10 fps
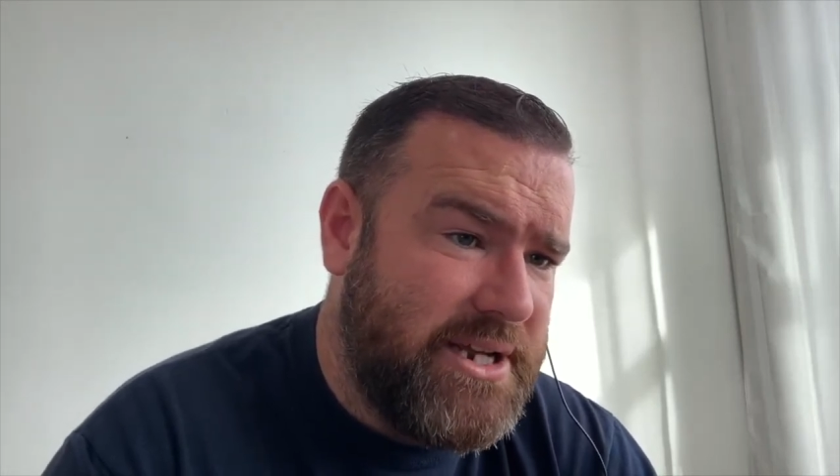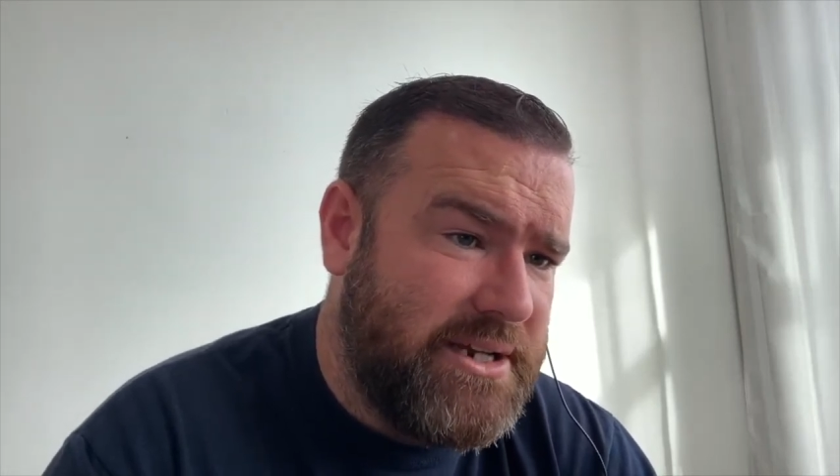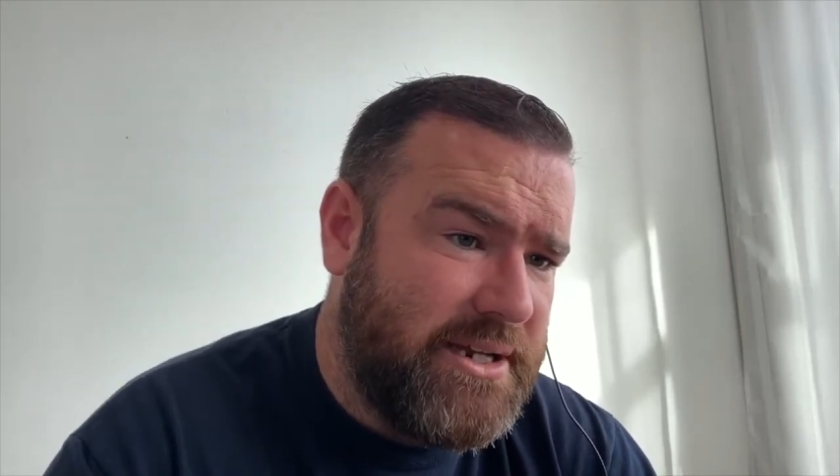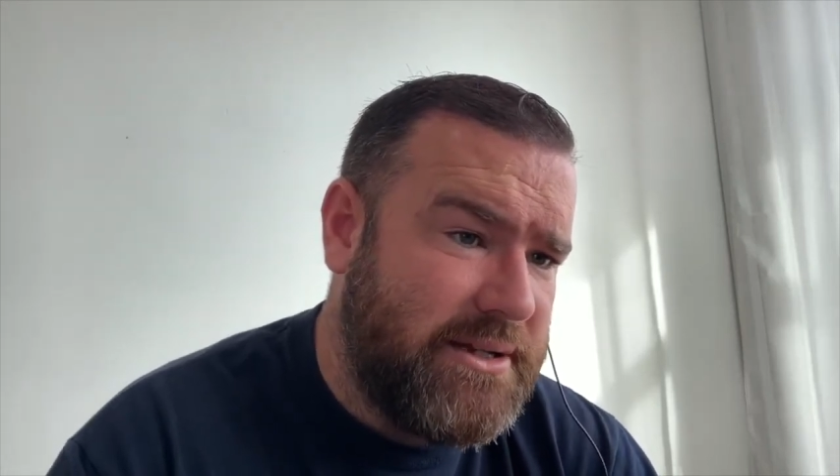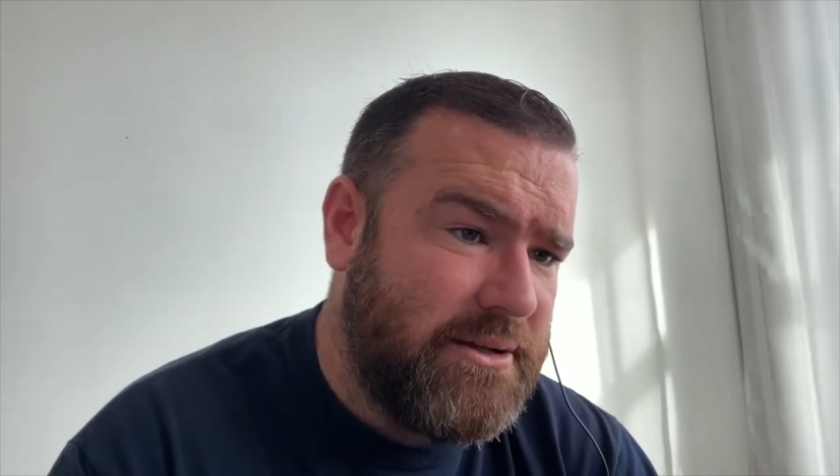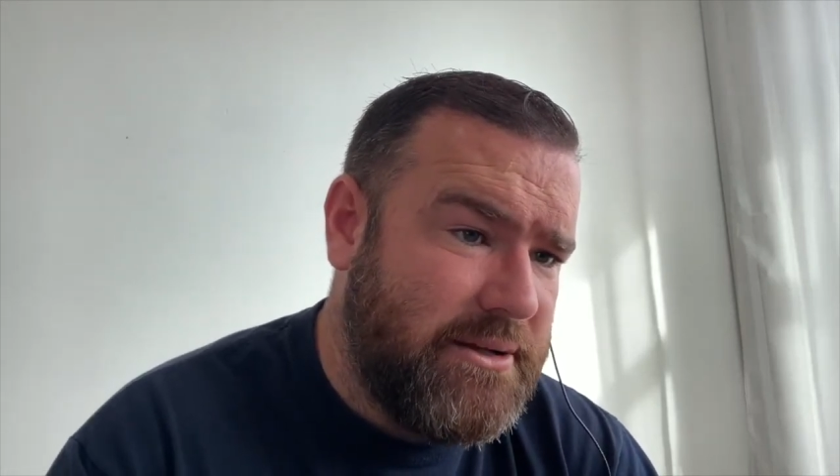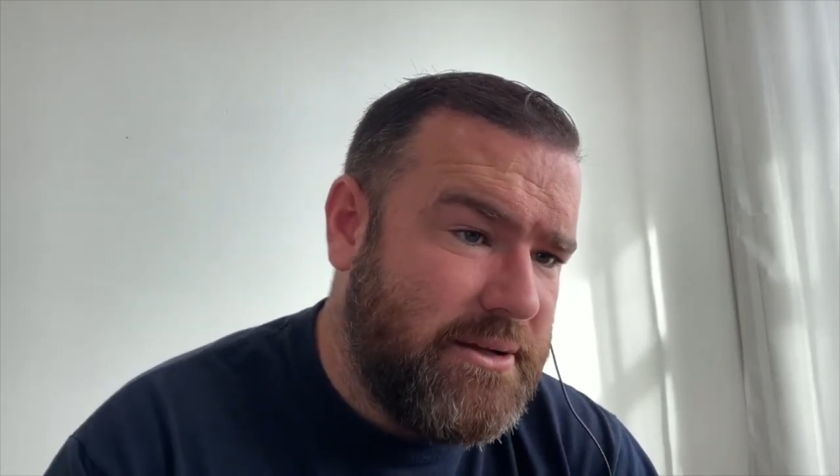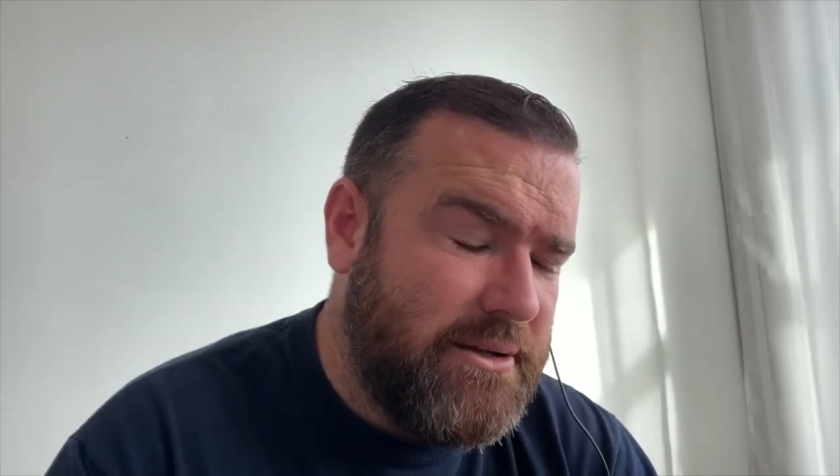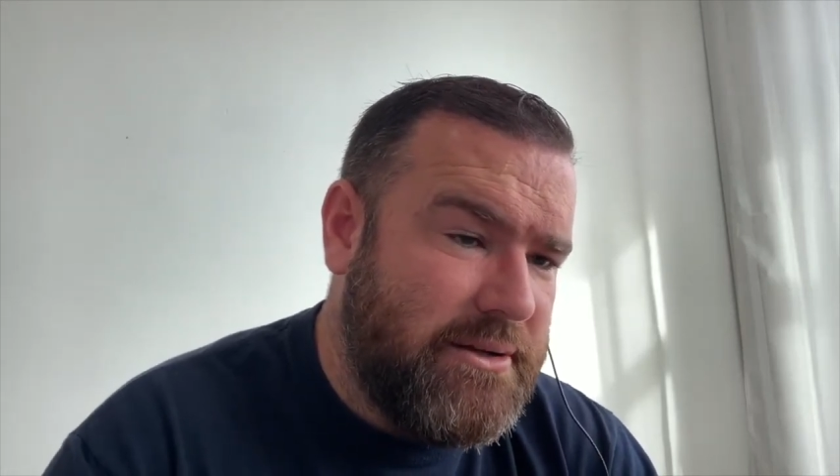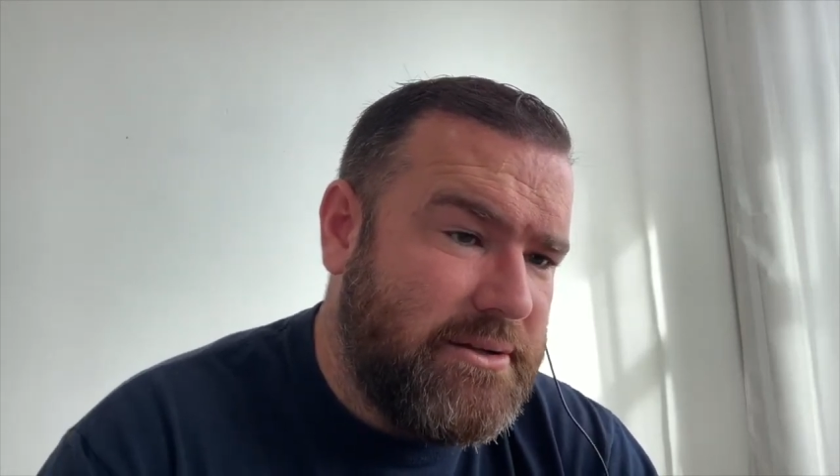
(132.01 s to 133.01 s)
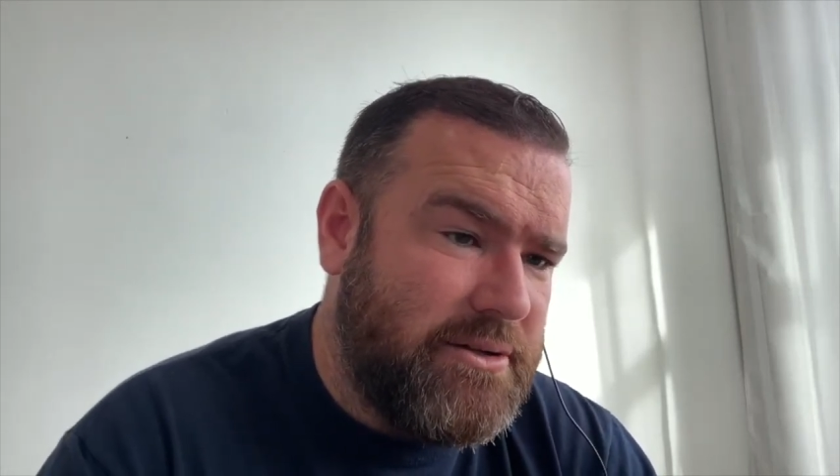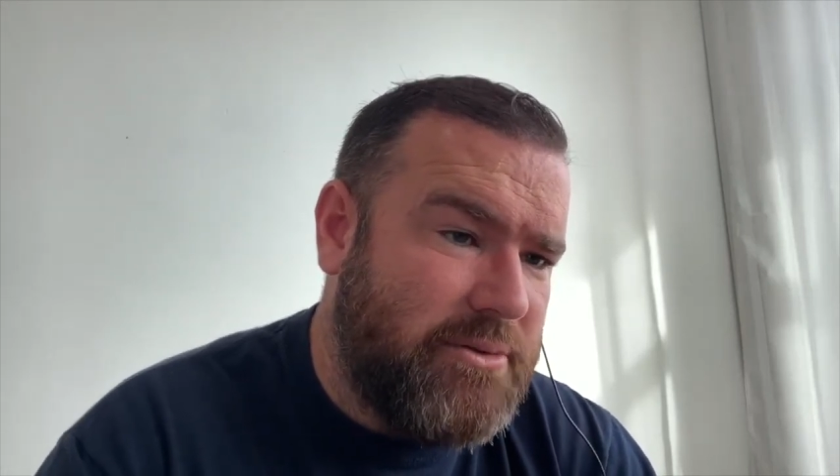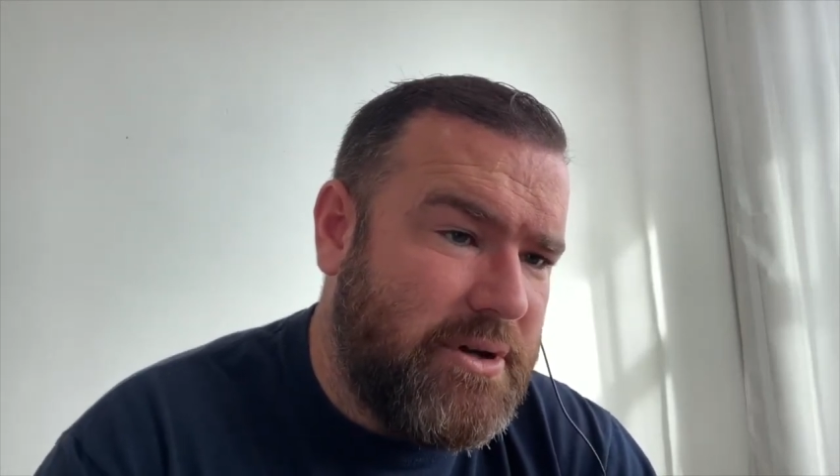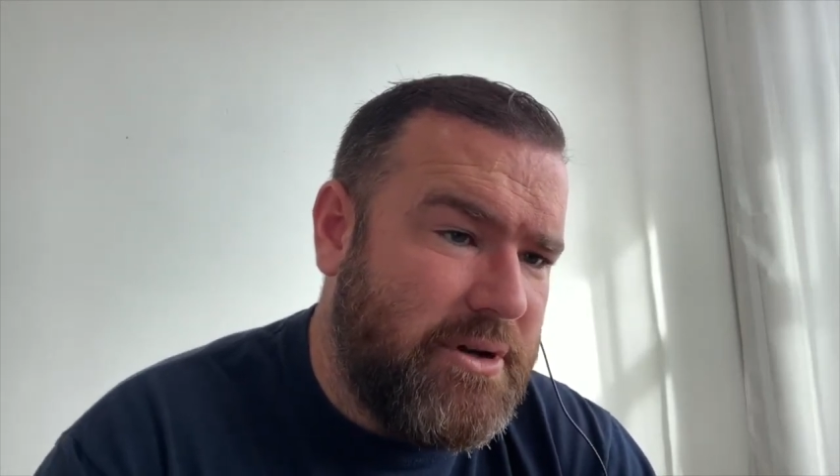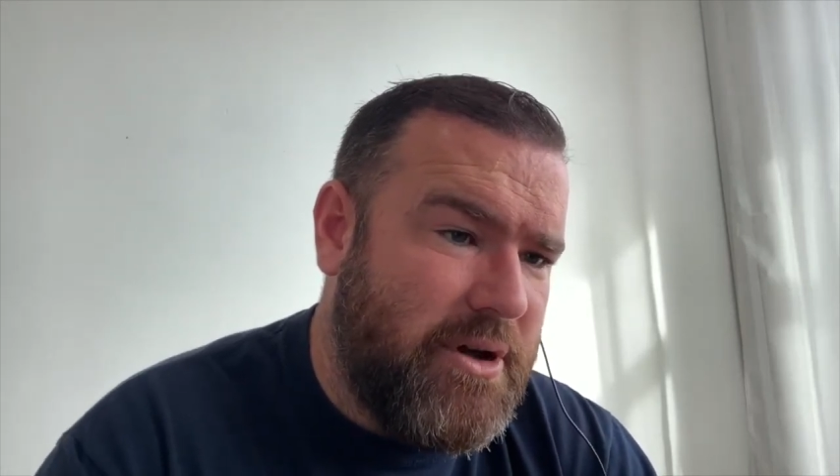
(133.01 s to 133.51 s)
in
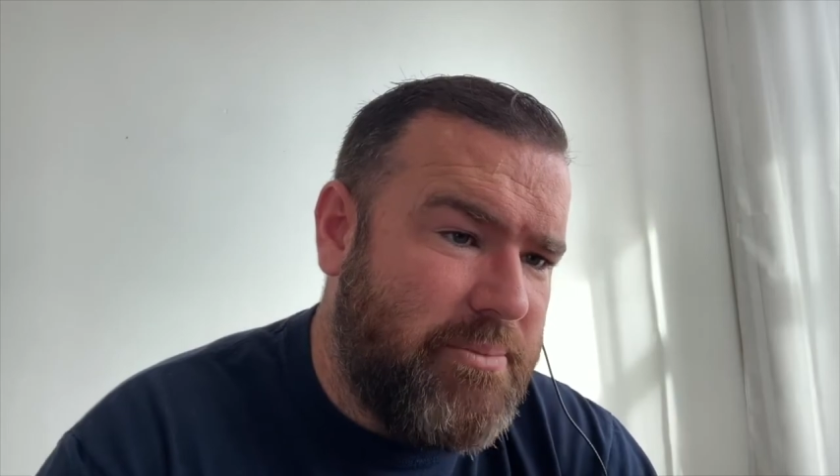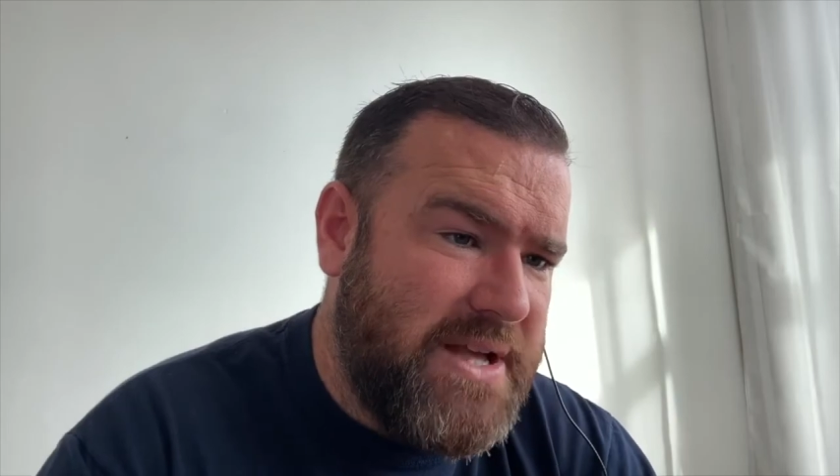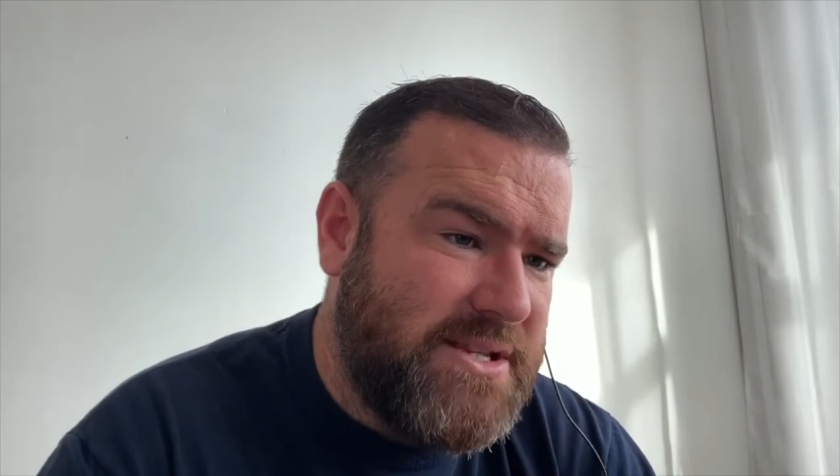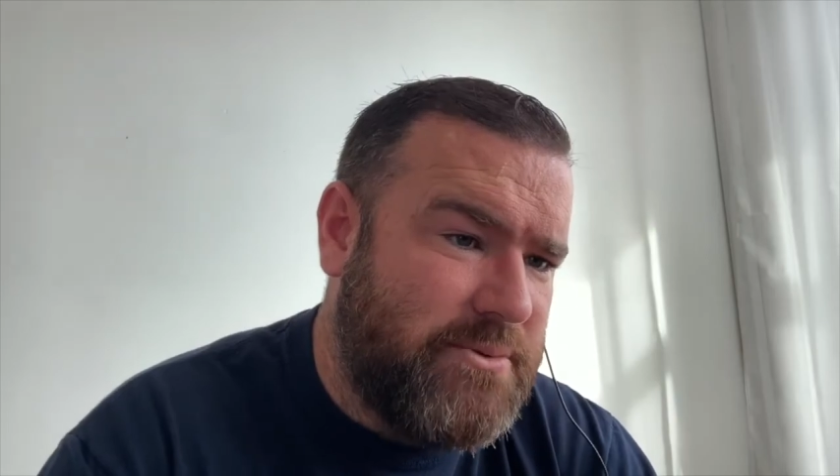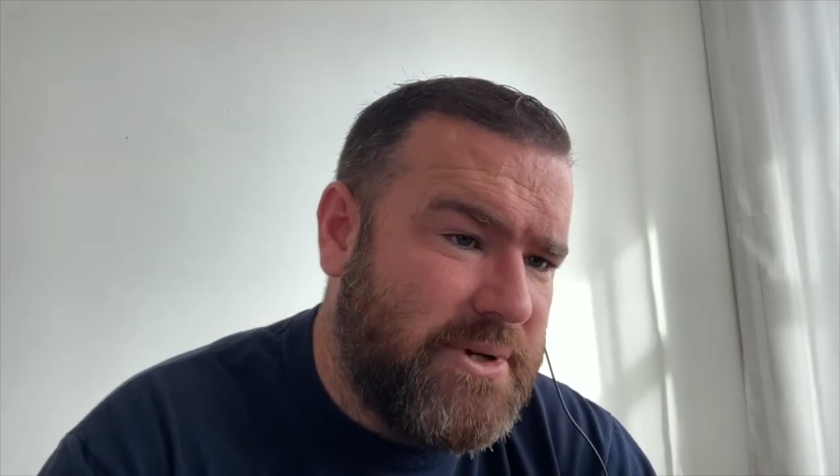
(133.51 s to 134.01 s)
a better